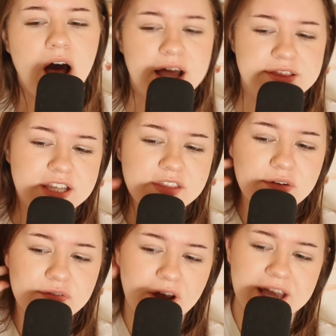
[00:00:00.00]
I think the
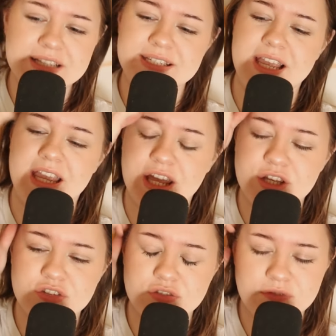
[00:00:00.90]
writing
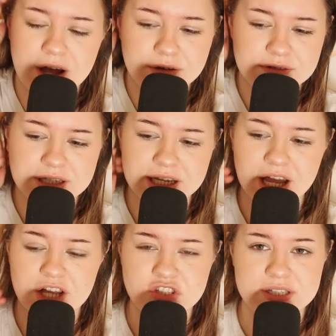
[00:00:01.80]

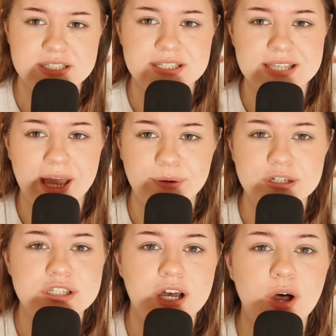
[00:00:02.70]
surrounding Jessica's
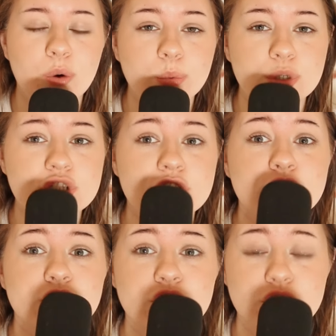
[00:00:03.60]
character was
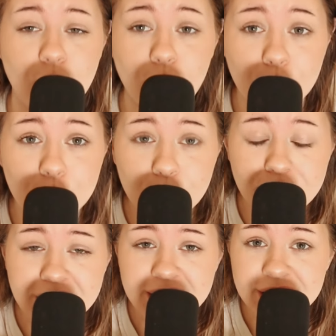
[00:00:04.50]
so
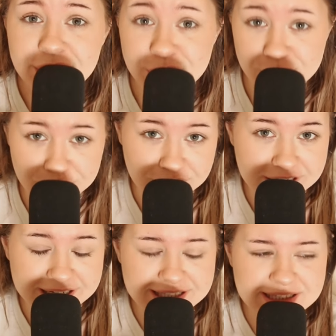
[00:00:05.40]

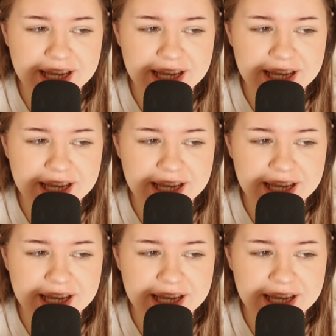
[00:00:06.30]
good.